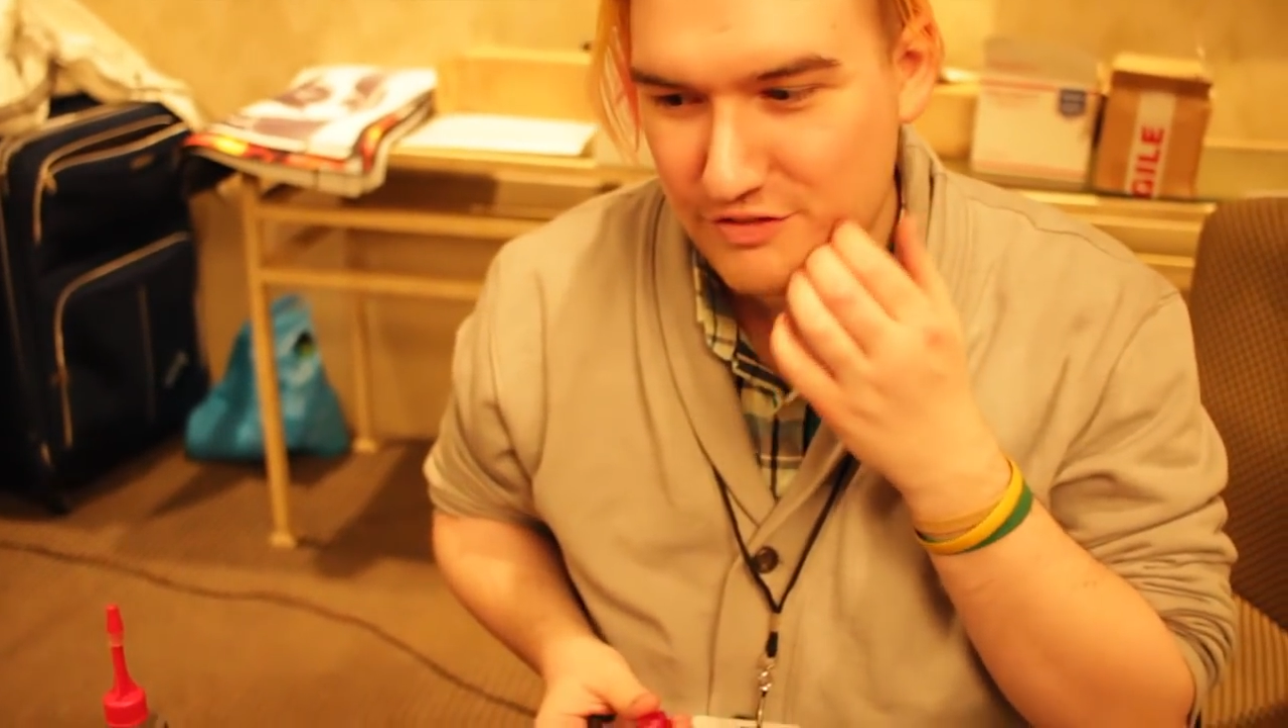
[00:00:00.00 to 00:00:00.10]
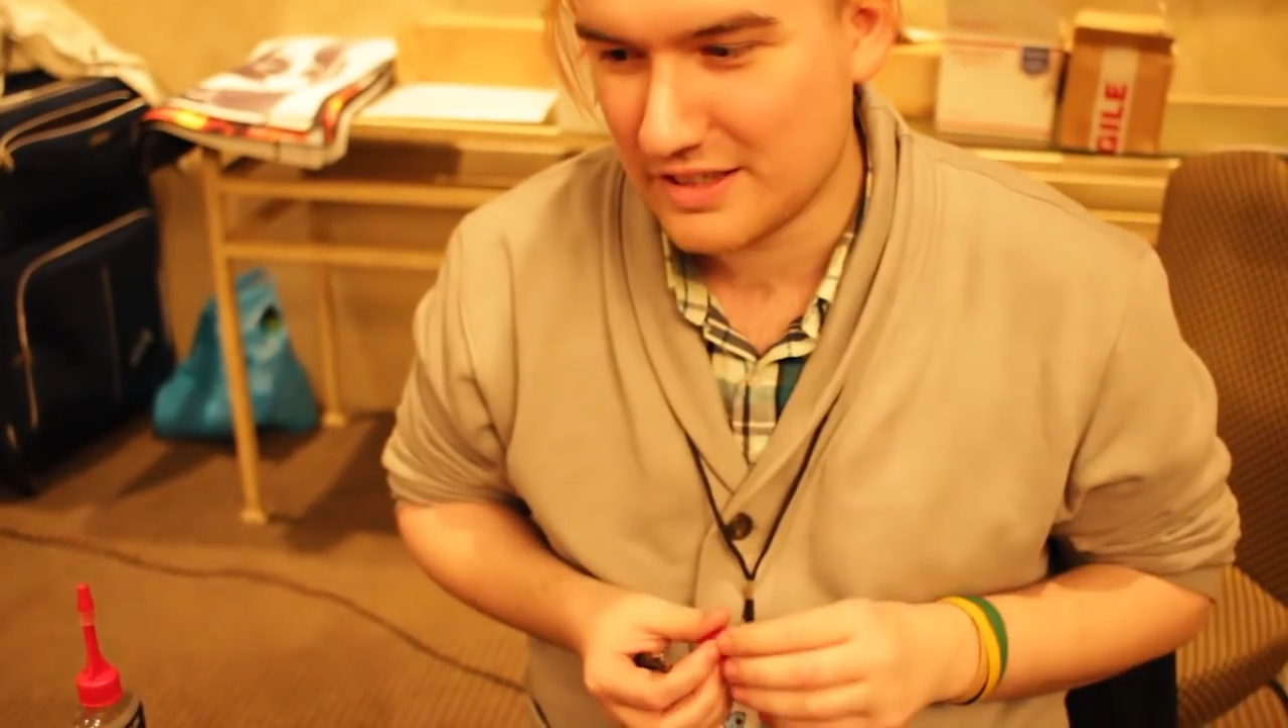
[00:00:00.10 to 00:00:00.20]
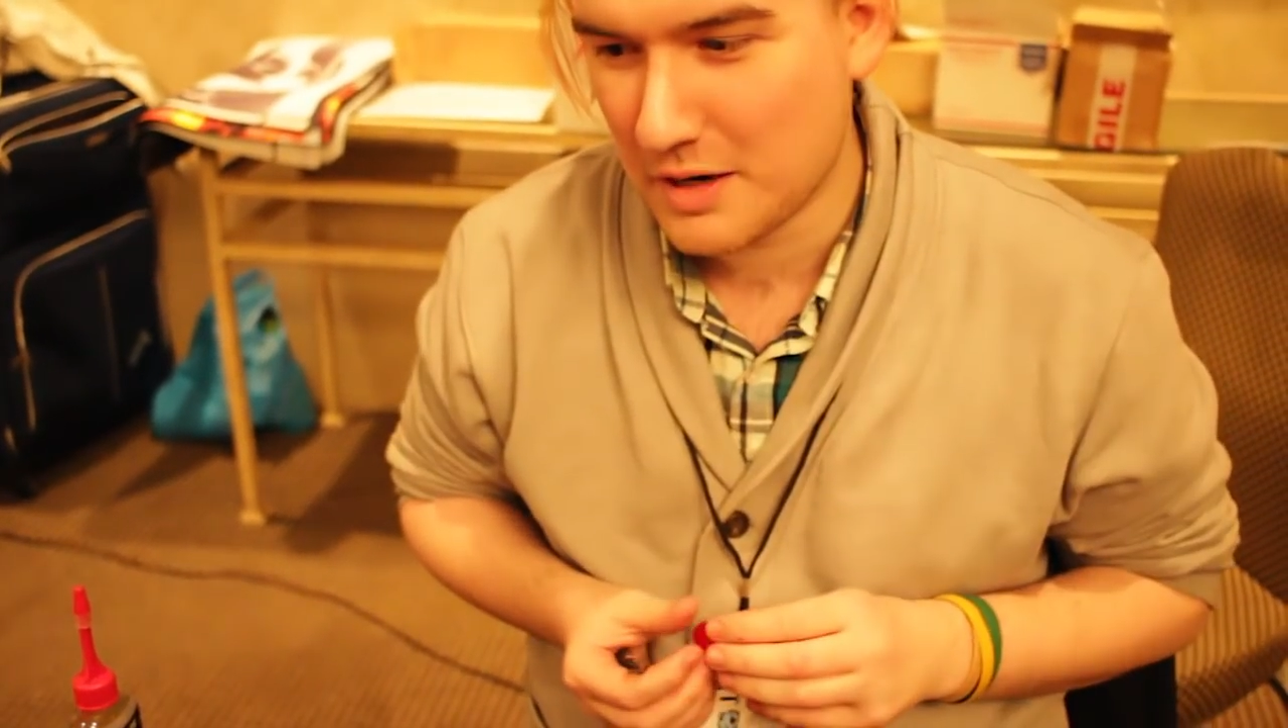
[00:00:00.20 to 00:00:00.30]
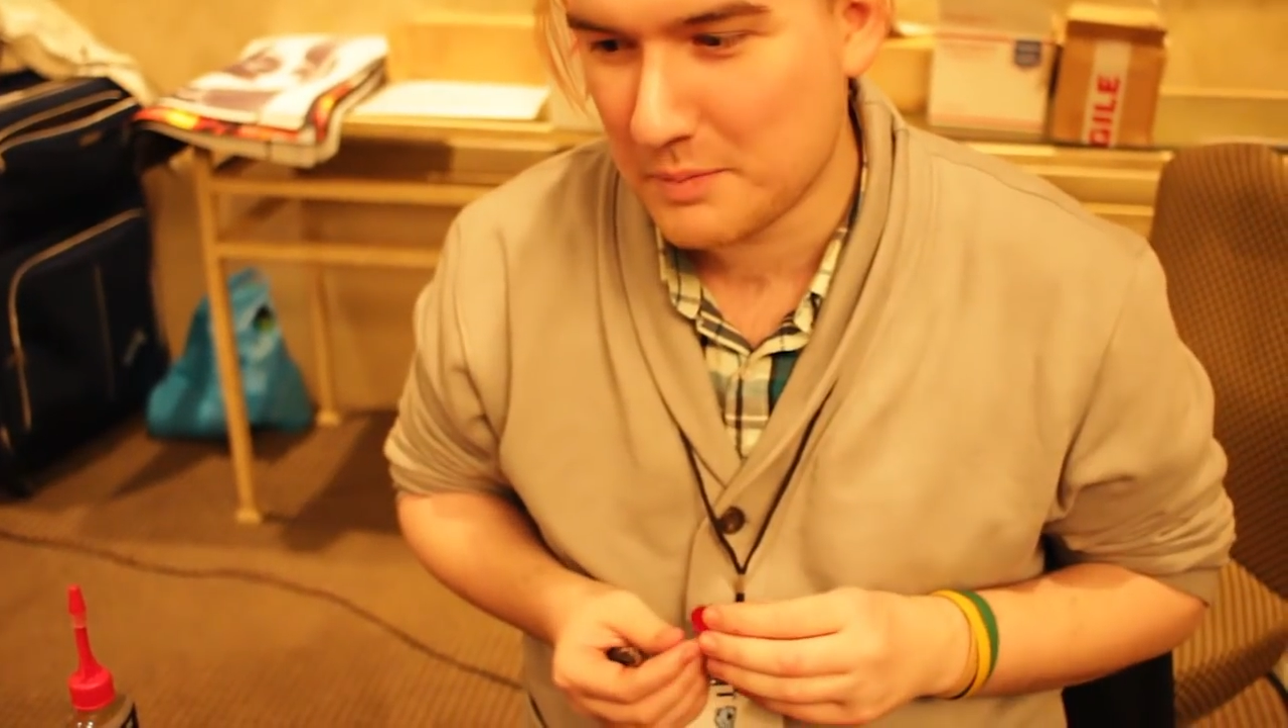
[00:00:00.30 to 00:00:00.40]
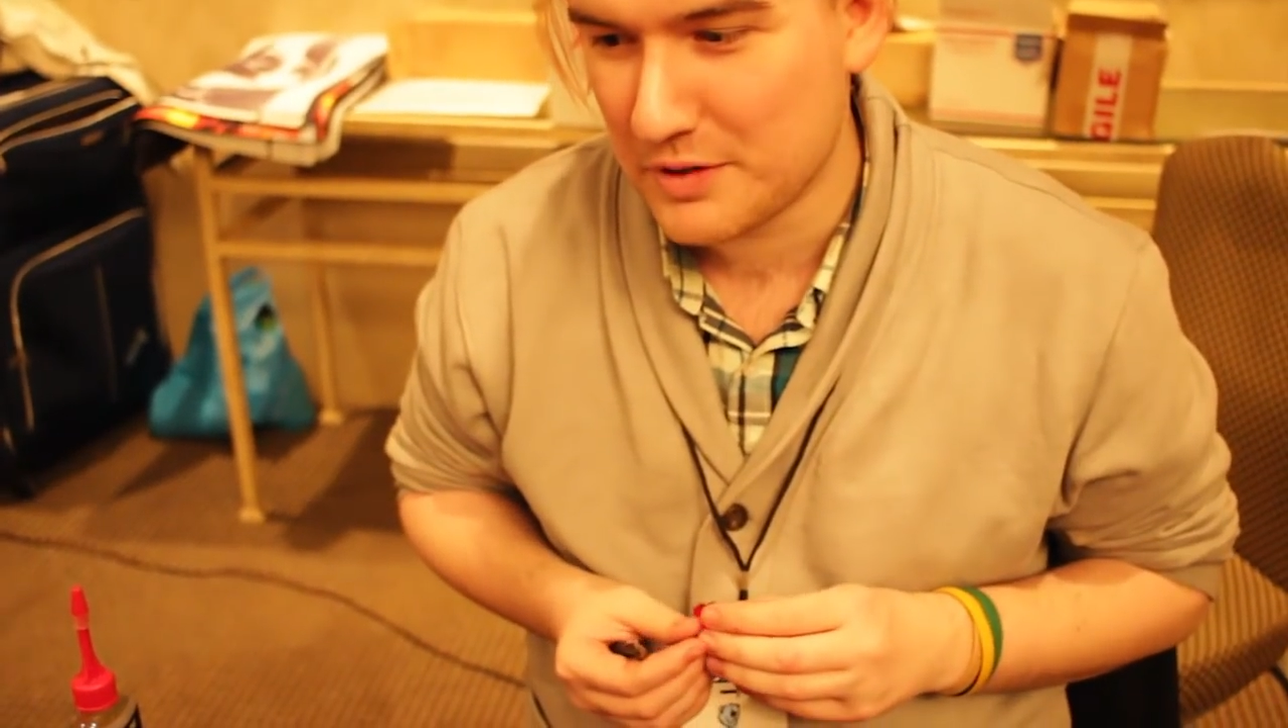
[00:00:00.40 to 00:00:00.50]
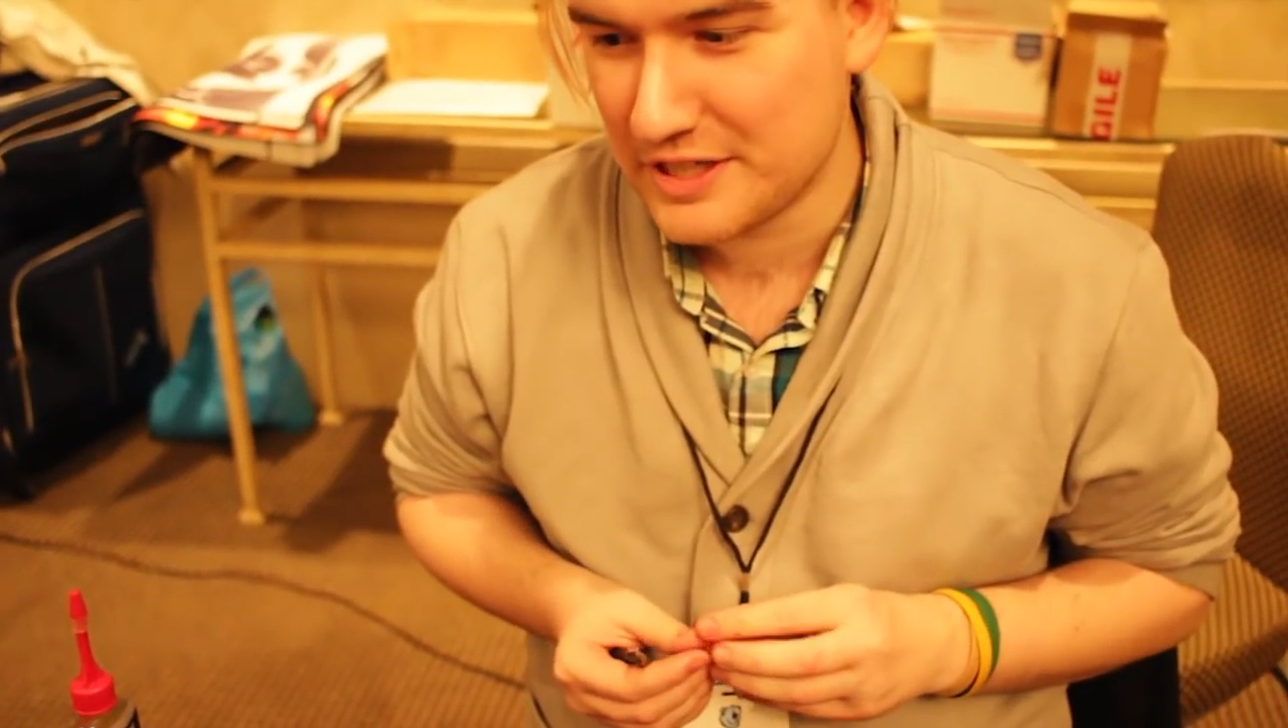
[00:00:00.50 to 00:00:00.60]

a number of